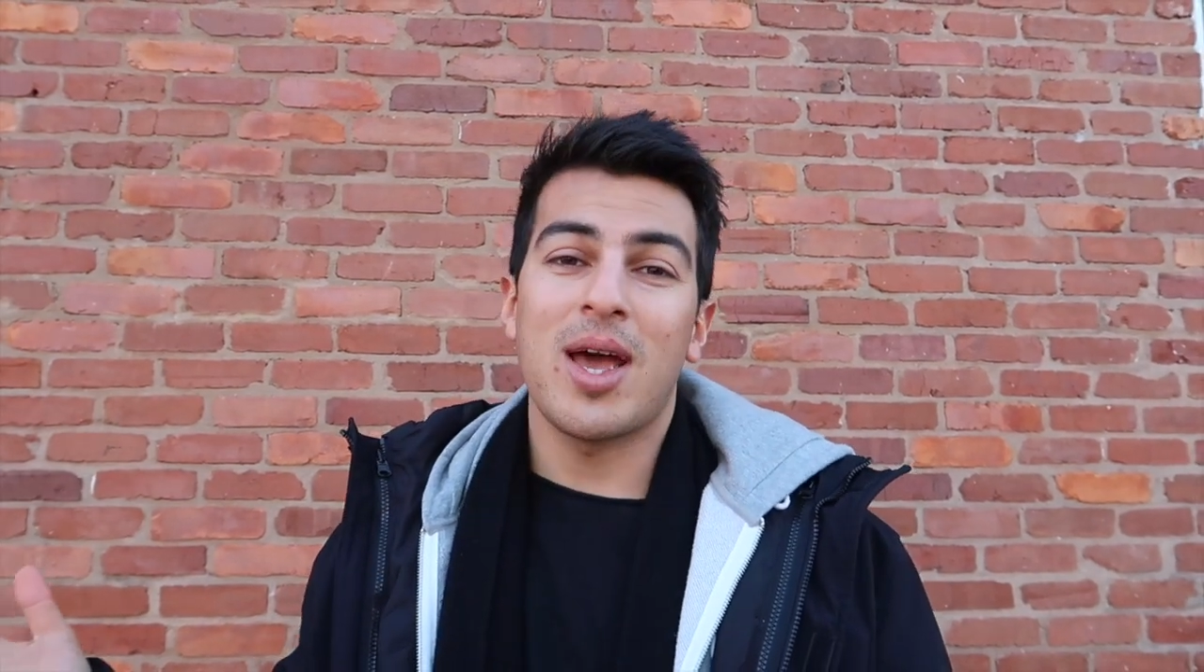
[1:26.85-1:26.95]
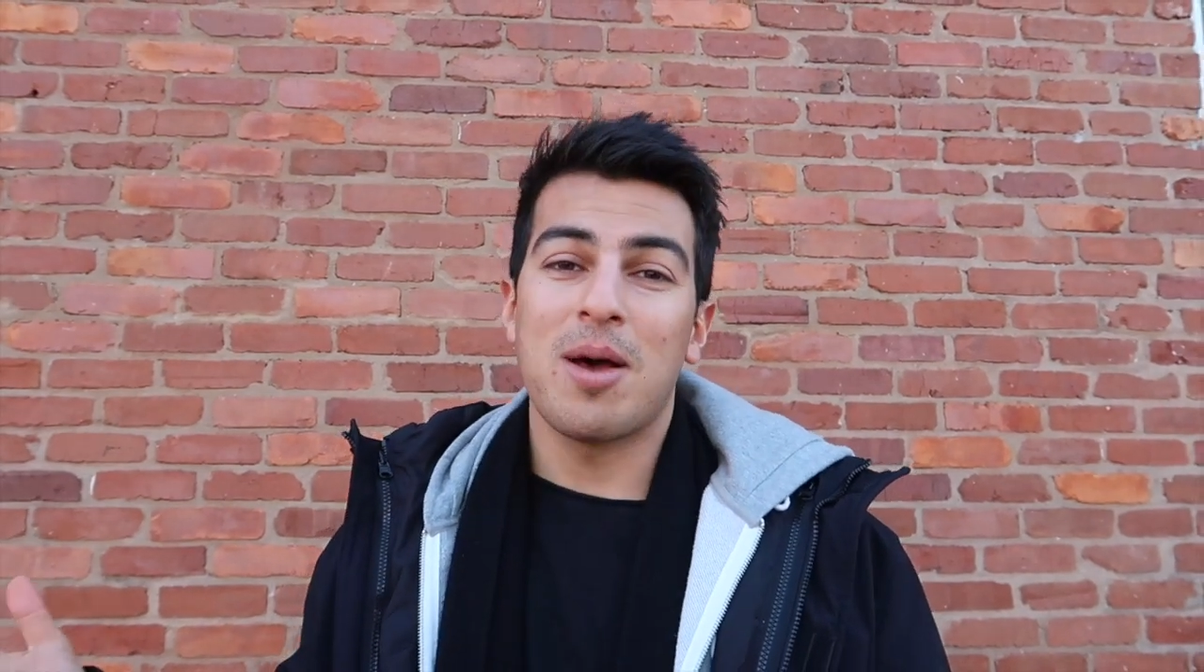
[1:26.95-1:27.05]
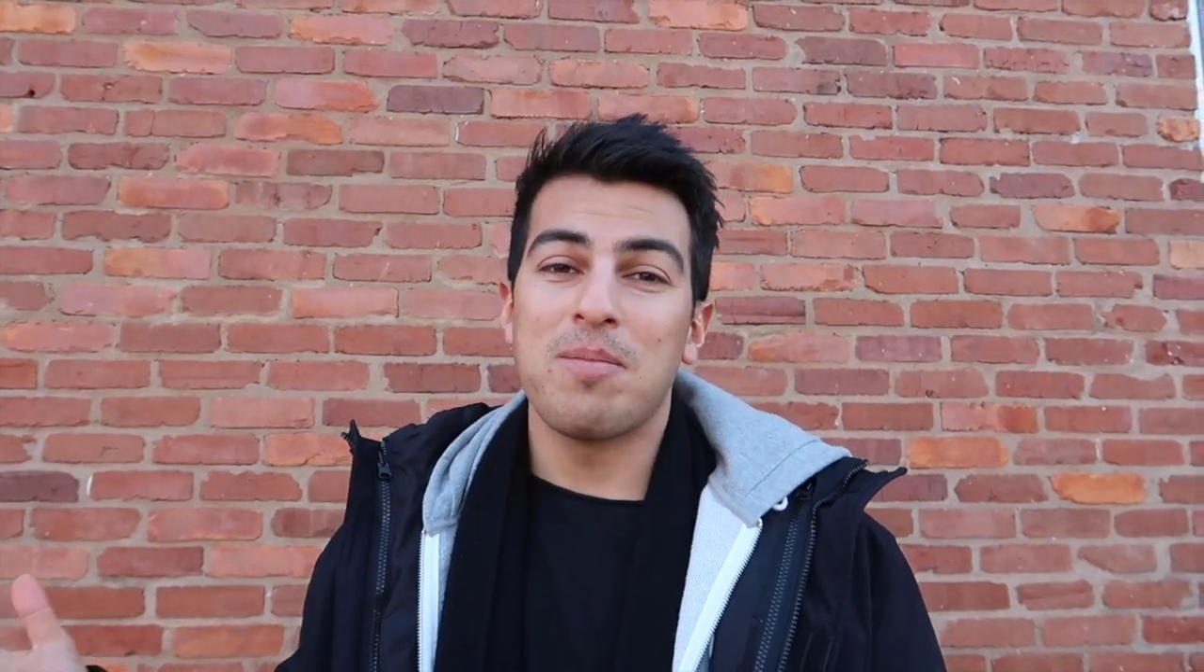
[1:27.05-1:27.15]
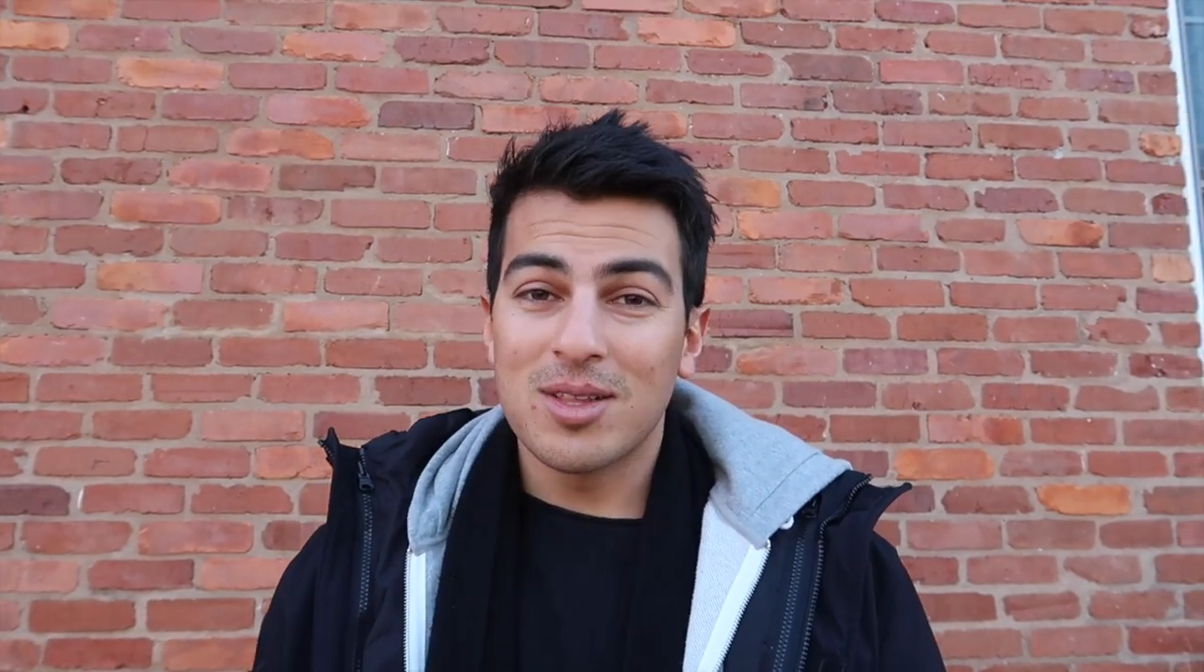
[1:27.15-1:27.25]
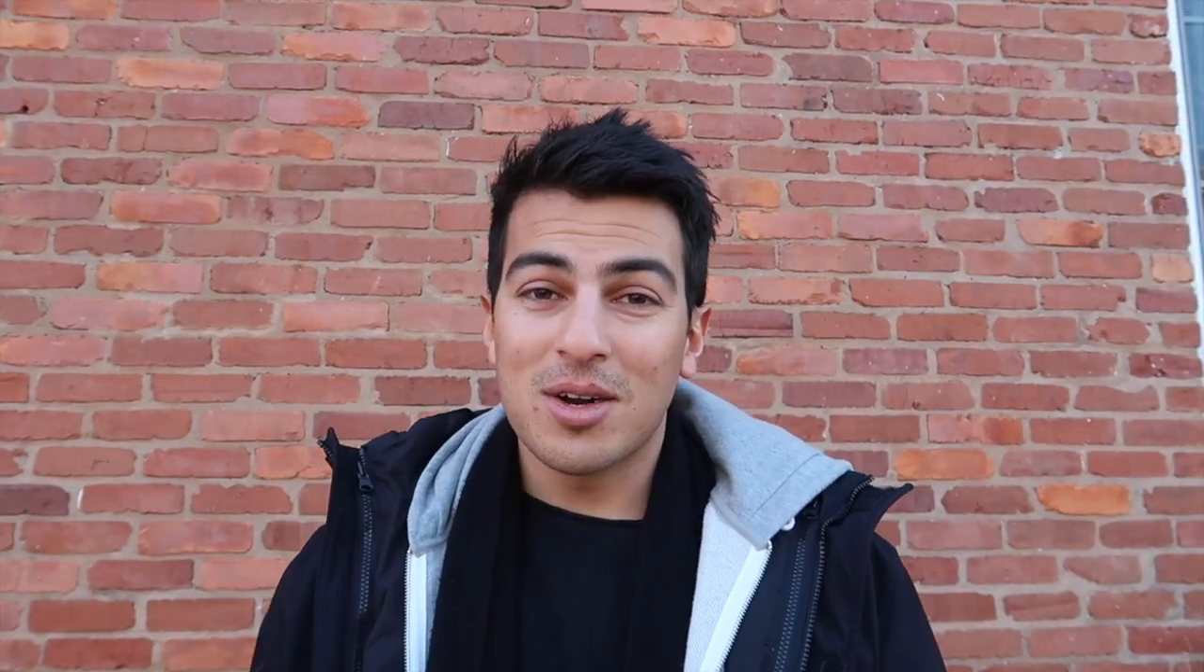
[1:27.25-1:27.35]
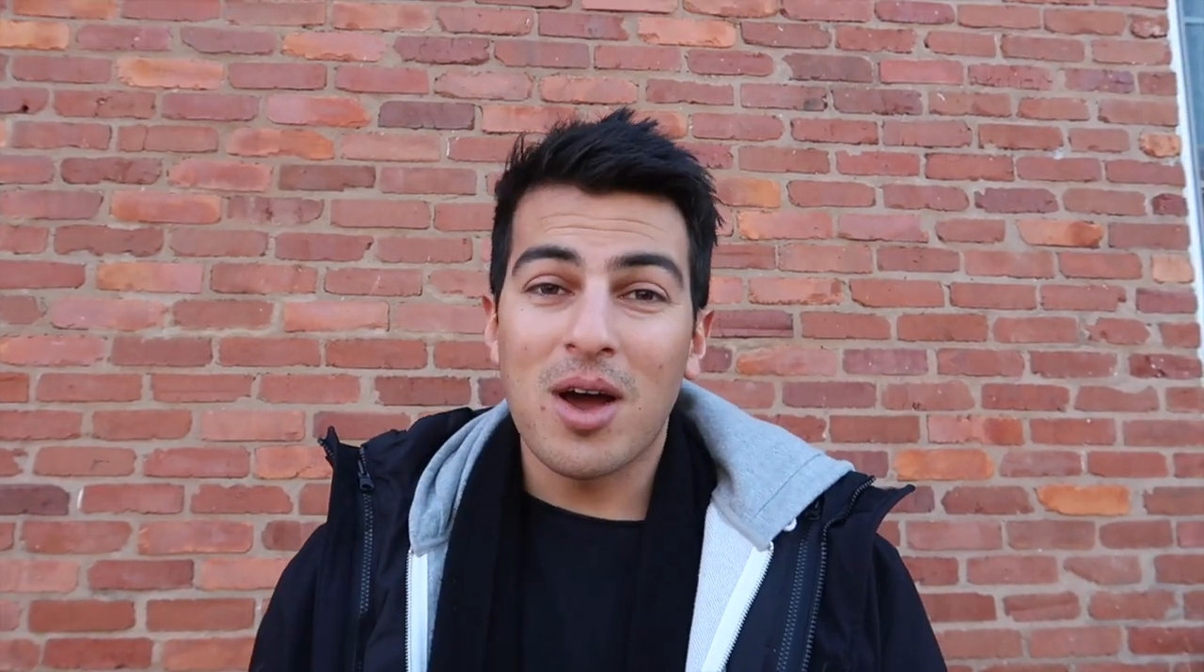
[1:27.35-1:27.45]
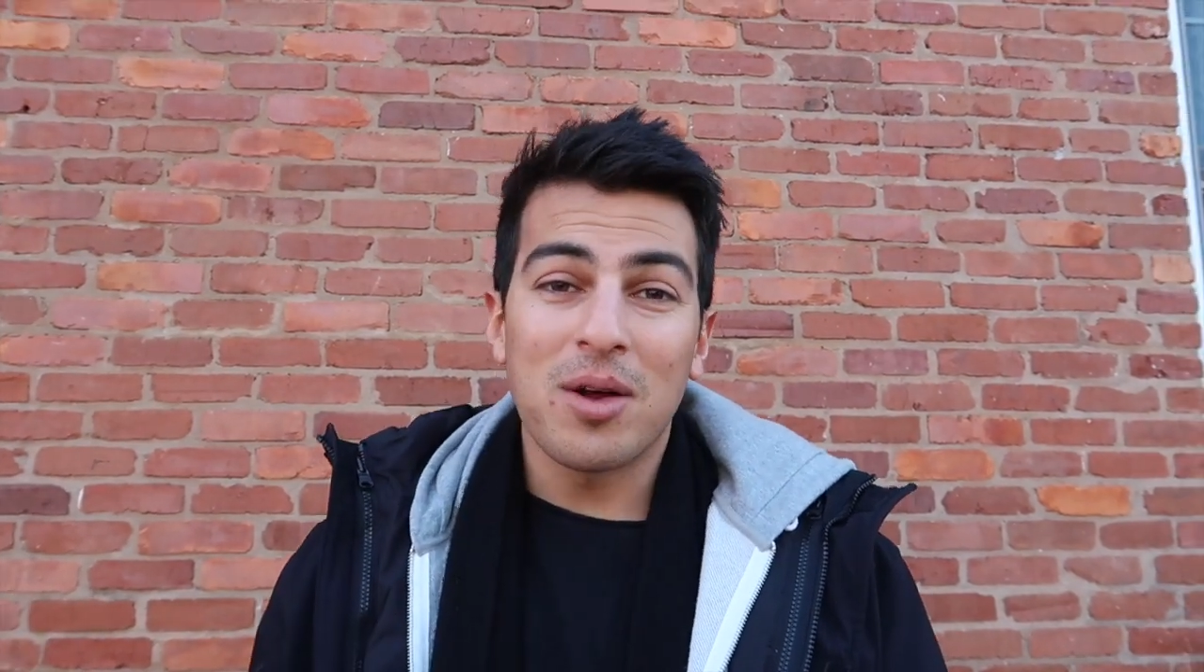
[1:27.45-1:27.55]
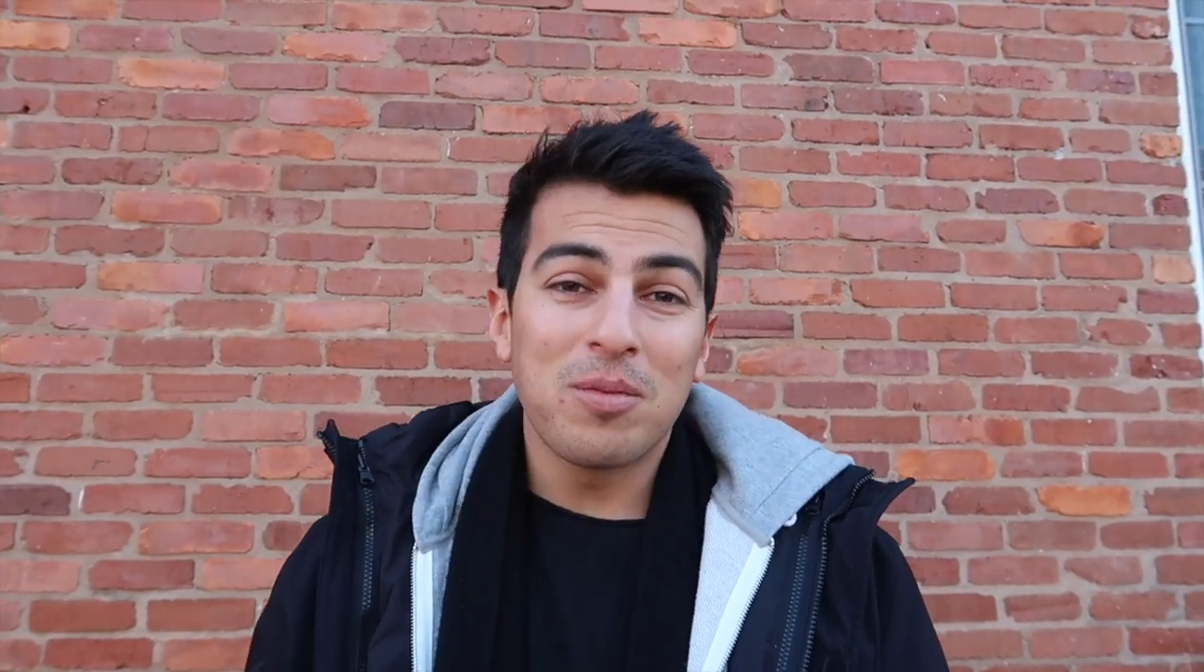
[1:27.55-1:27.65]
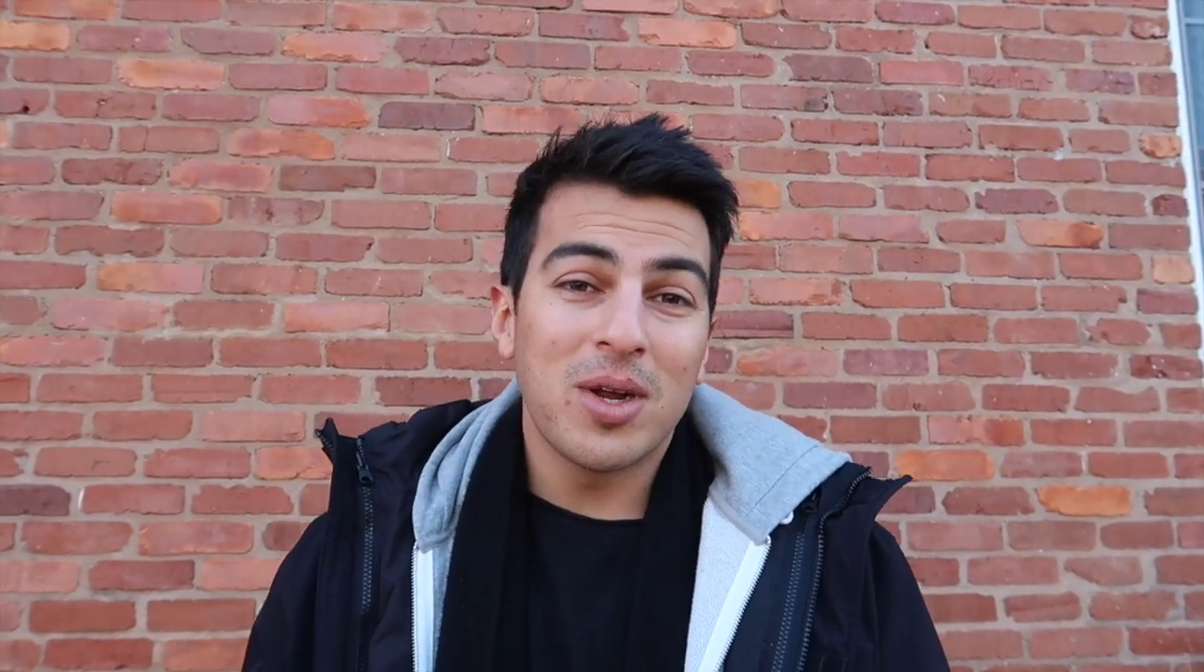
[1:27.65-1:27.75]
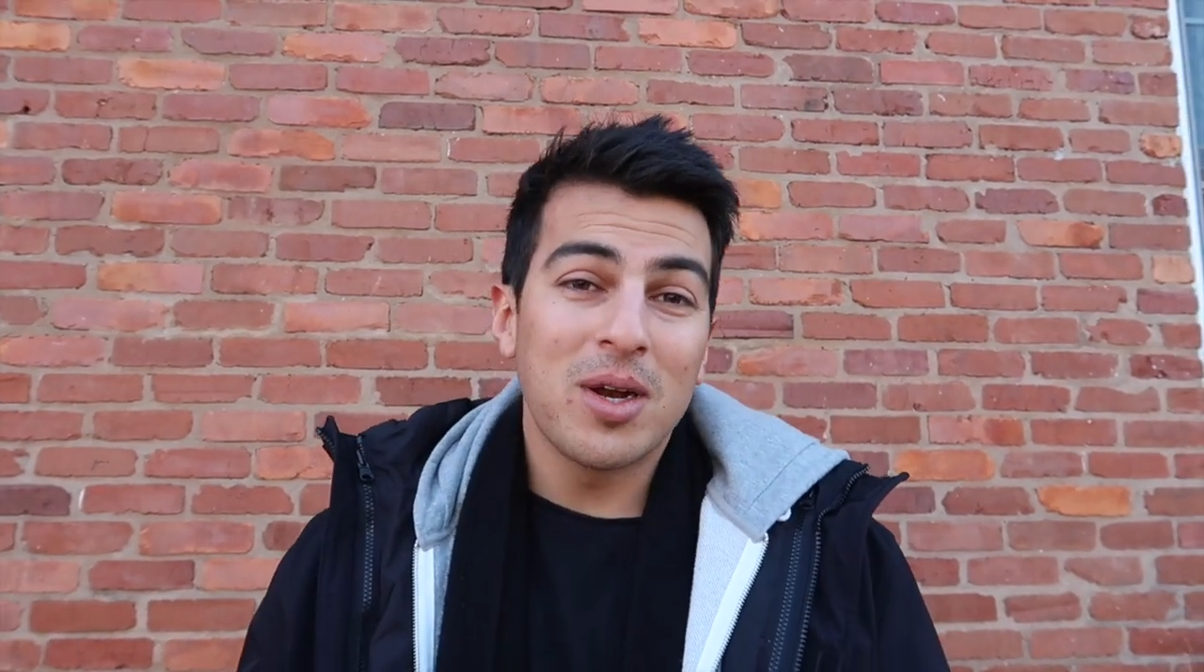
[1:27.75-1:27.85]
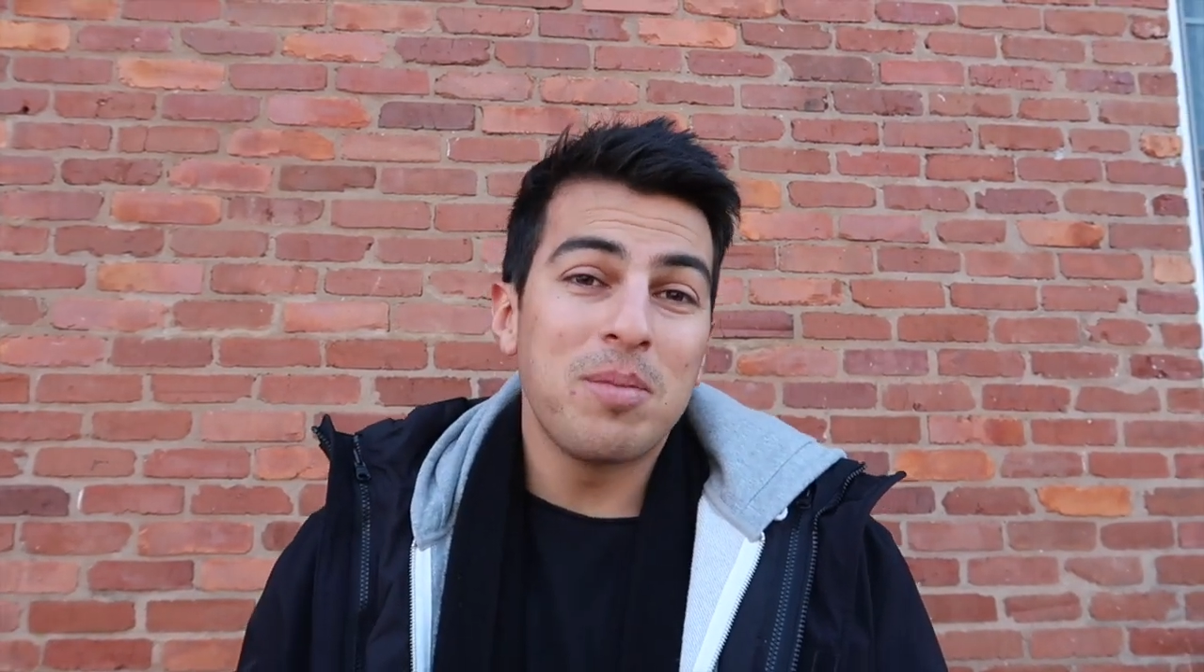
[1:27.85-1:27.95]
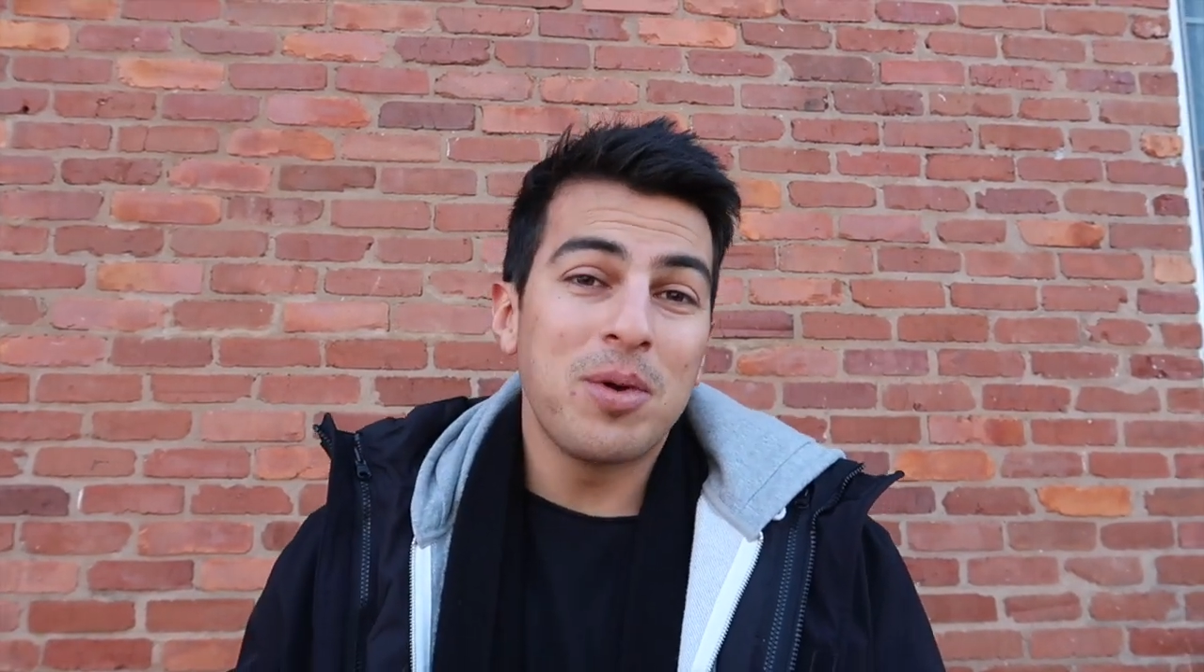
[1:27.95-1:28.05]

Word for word: a m they're not going to